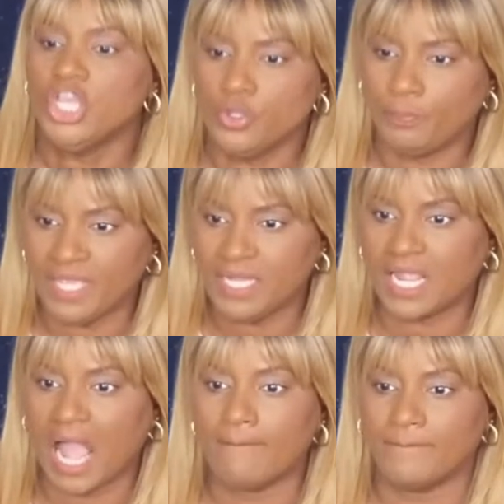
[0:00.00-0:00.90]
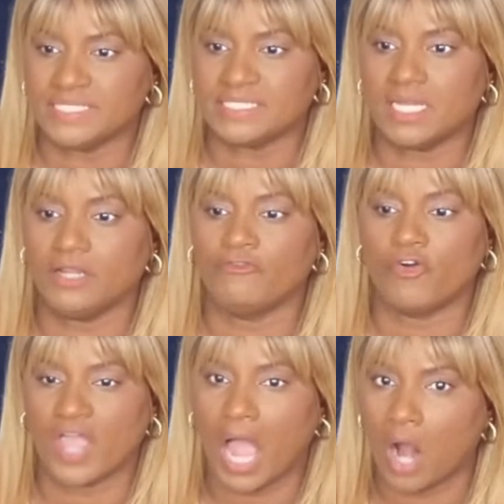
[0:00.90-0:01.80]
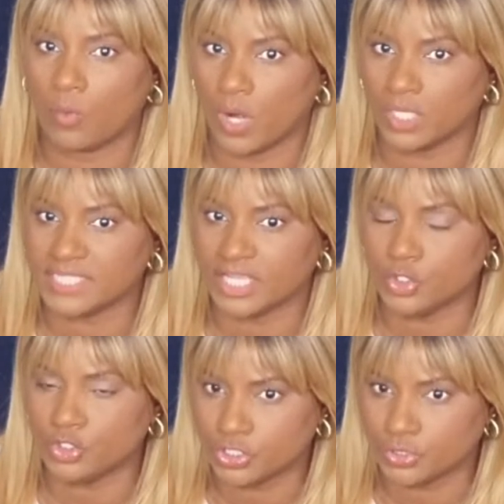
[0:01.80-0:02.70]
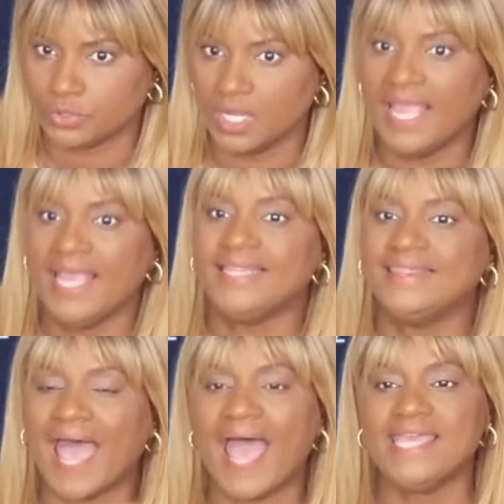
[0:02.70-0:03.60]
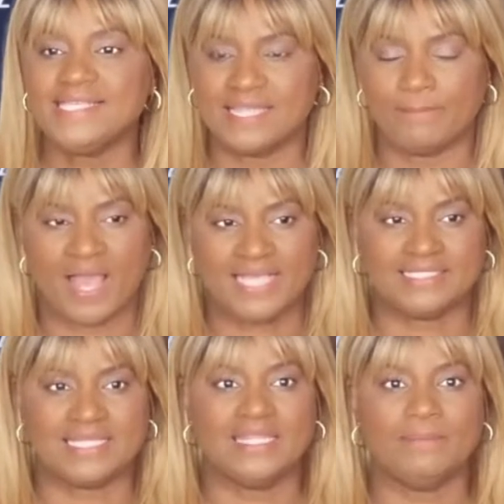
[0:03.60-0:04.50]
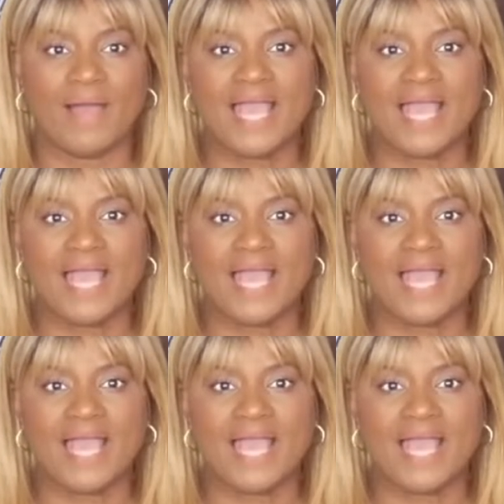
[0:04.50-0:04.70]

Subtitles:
you being compensated for the hard work that you do. That is the mindset. The